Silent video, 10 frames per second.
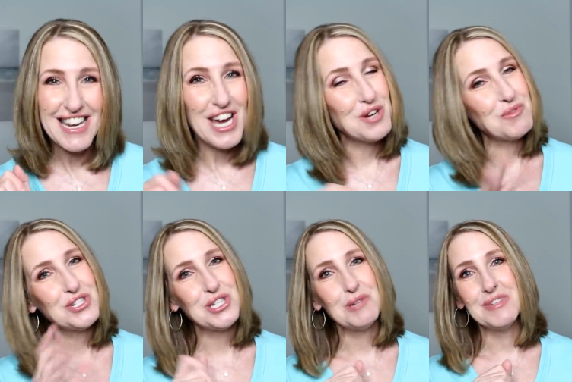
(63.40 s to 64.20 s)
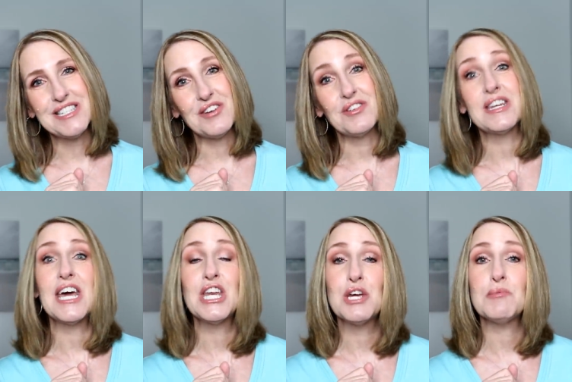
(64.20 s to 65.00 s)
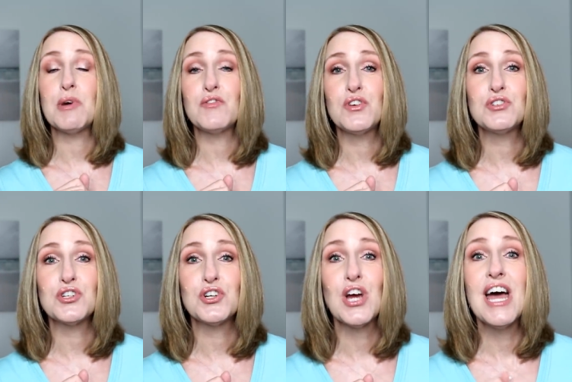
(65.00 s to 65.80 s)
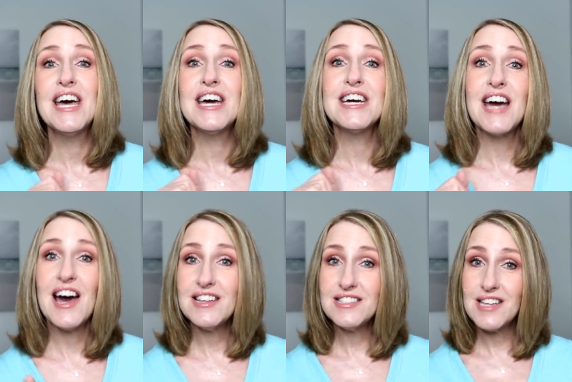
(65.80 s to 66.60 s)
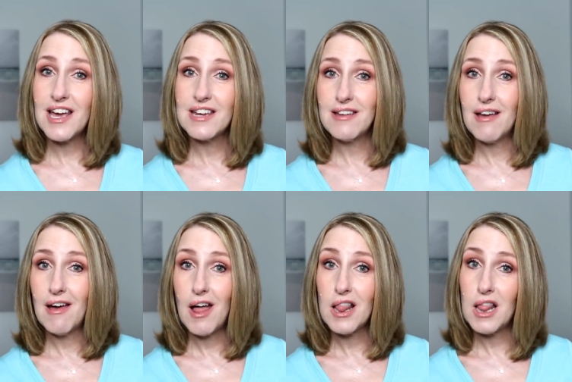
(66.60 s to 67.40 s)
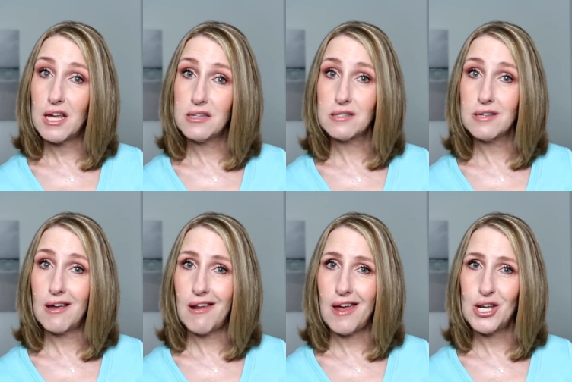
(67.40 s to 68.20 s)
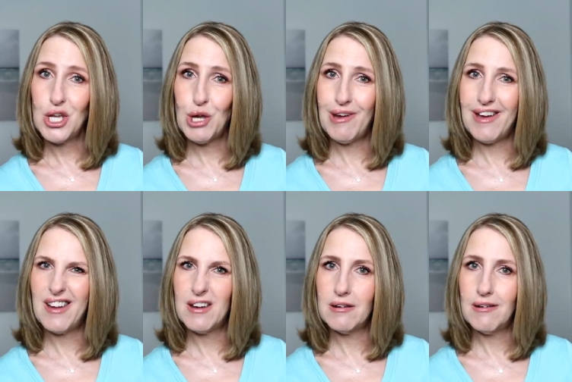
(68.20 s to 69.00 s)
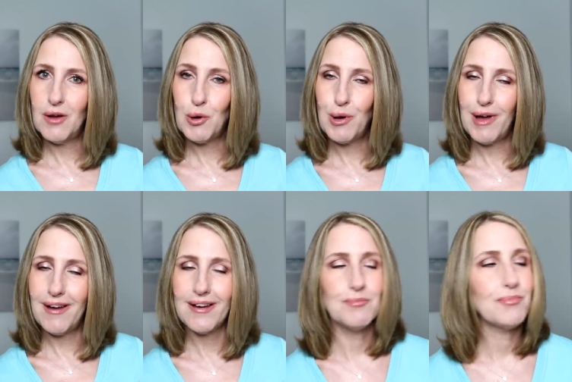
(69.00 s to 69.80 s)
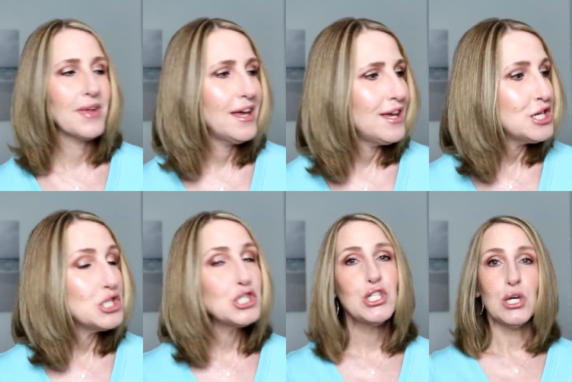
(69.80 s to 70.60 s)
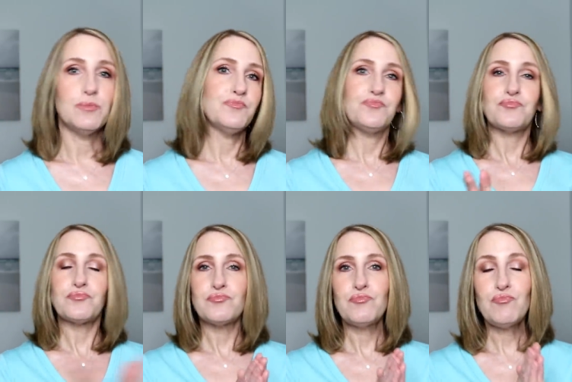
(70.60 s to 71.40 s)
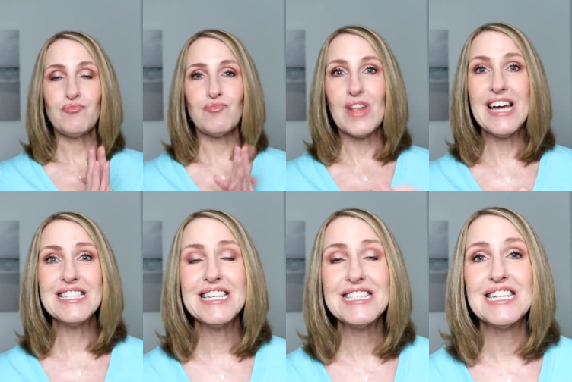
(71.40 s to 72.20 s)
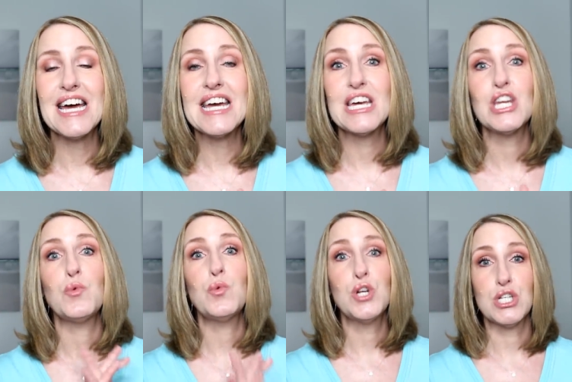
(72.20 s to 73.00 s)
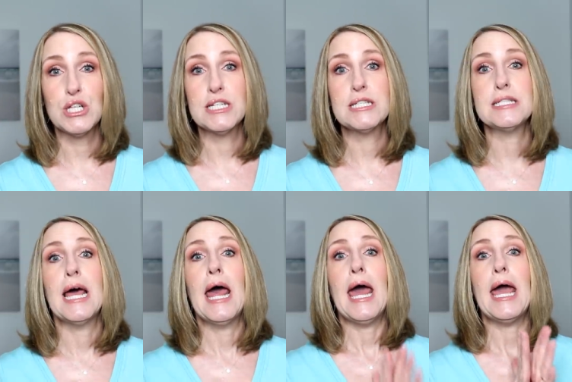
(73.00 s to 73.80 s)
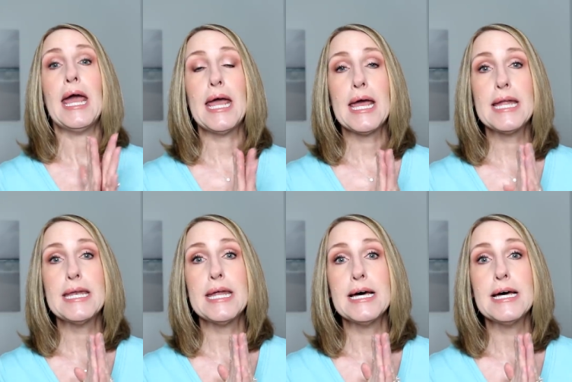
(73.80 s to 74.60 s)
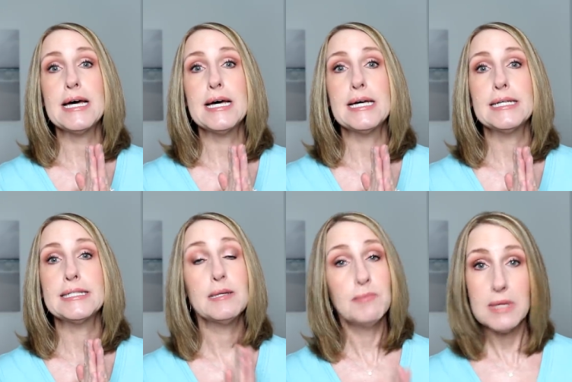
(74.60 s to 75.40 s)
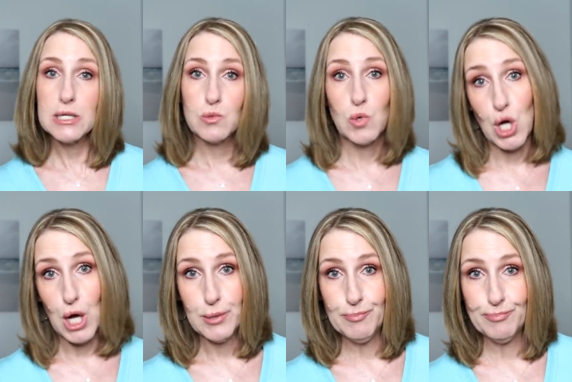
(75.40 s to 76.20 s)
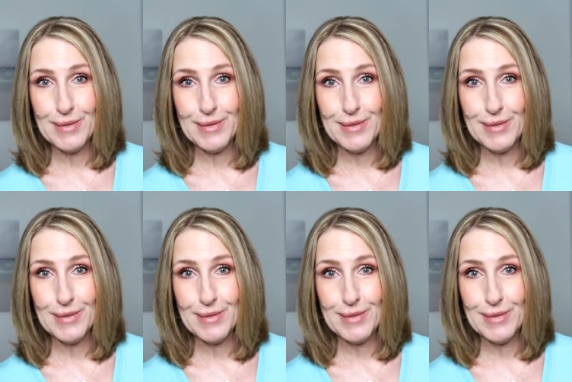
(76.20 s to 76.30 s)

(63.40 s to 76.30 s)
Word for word: it. I don't want you to miss out on any of my future content. Let's get into it. Okay. So, as I said, I had a wish list and uh, some things were gone